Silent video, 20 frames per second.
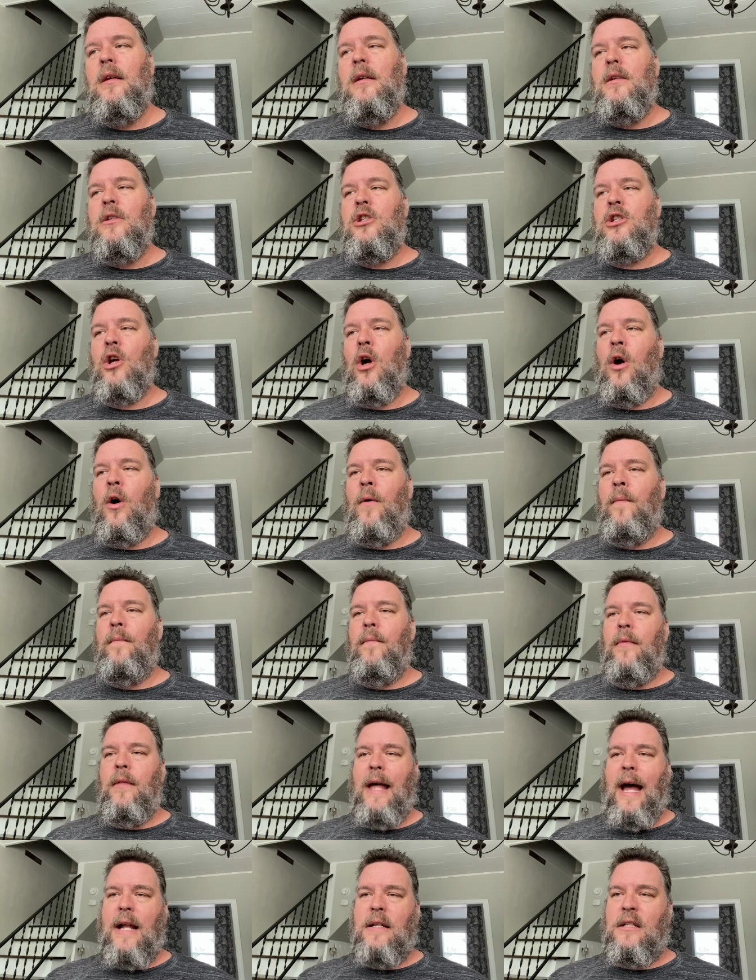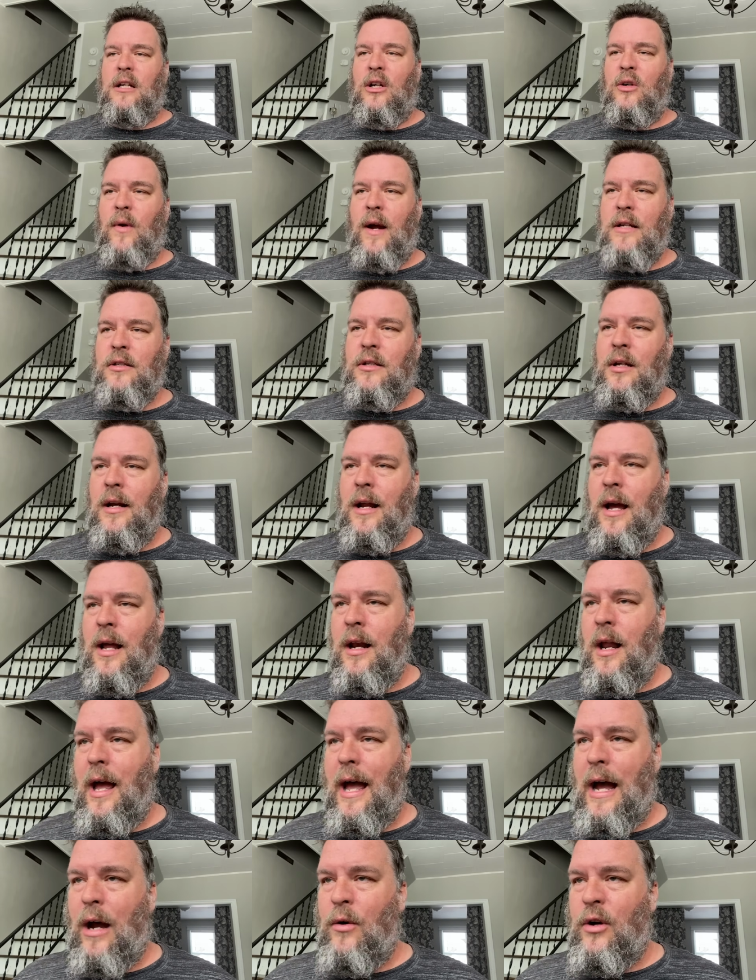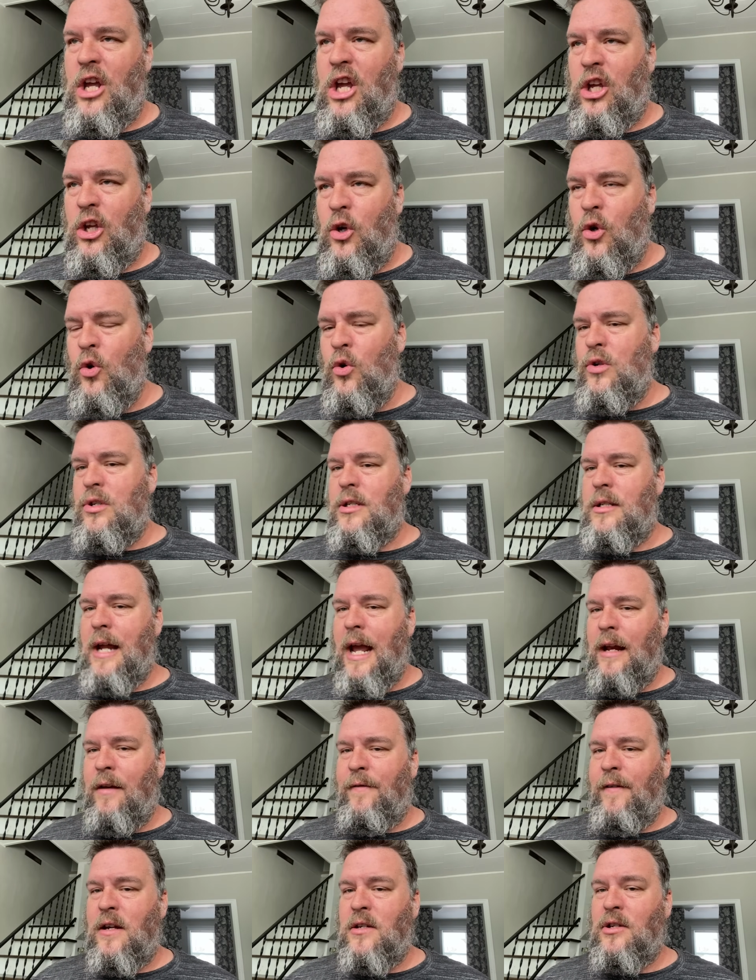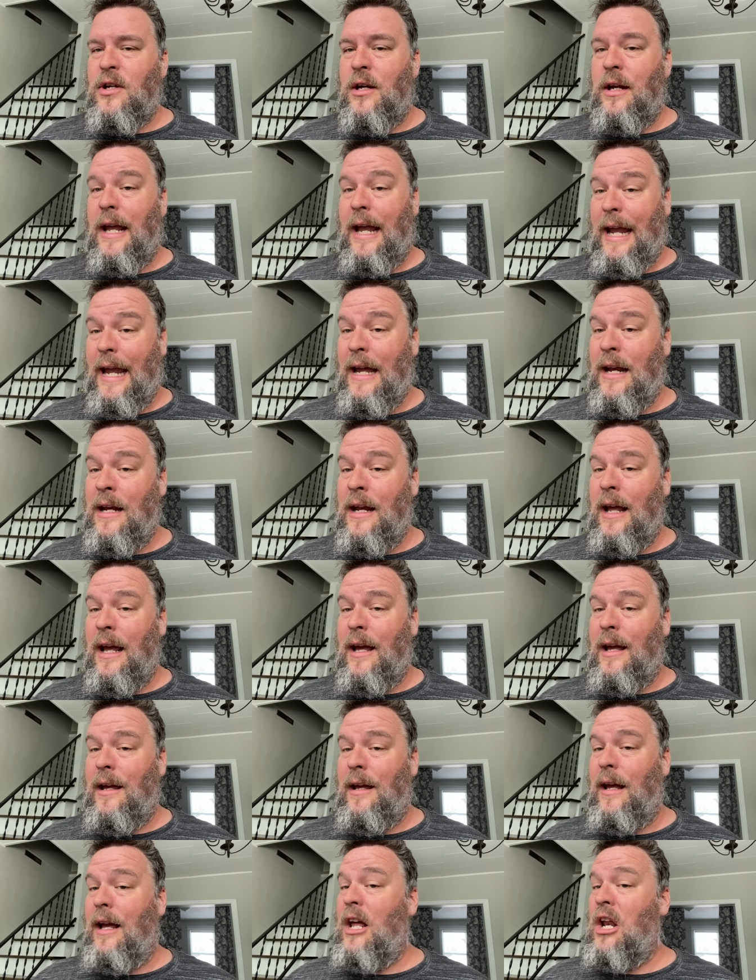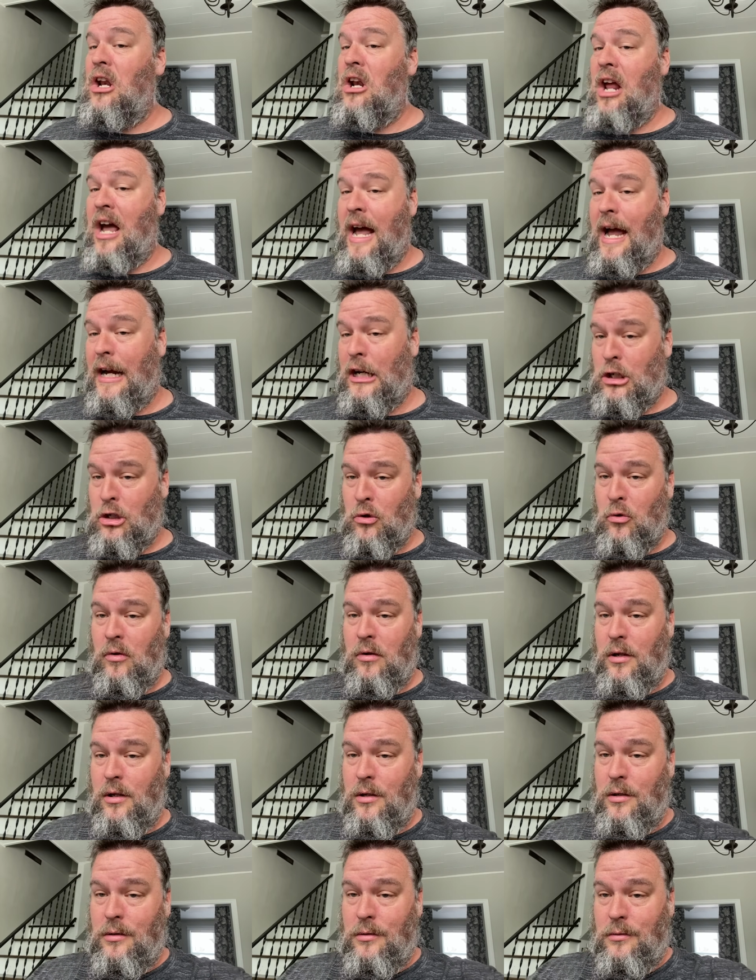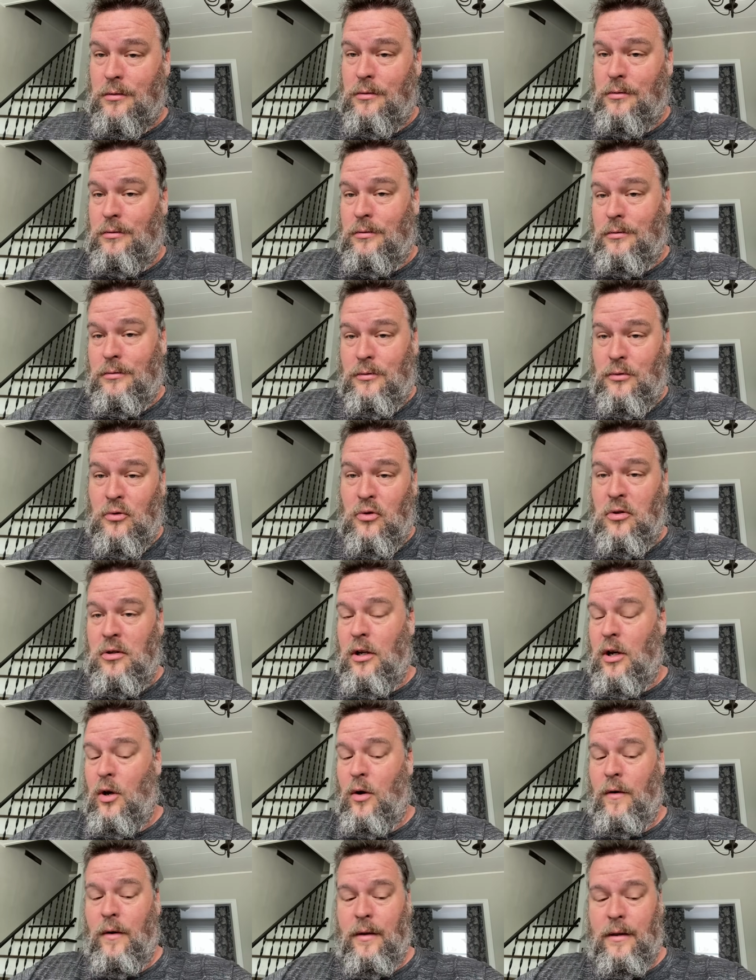So that's a question on how to use night vision in an actual, you know,